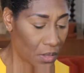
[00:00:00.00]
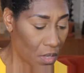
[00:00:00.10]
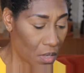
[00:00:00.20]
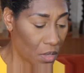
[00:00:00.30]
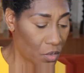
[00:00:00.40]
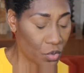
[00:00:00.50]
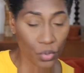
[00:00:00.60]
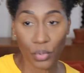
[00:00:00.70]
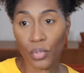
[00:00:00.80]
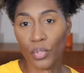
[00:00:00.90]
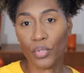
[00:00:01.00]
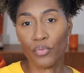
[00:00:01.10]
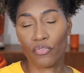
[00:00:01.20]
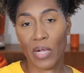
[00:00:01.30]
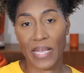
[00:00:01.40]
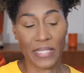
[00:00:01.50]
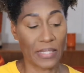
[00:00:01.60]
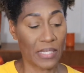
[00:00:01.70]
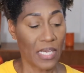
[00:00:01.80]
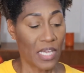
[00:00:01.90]
All
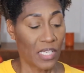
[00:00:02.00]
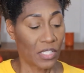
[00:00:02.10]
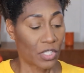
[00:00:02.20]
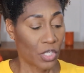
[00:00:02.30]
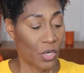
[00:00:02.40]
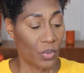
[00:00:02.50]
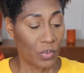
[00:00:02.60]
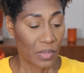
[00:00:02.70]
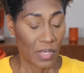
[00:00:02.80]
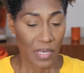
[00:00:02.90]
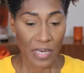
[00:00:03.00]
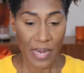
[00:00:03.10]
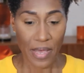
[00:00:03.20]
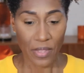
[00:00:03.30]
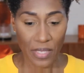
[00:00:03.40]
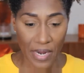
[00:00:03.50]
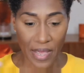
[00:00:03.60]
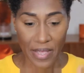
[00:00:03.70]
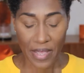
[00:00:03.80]
right. So now that I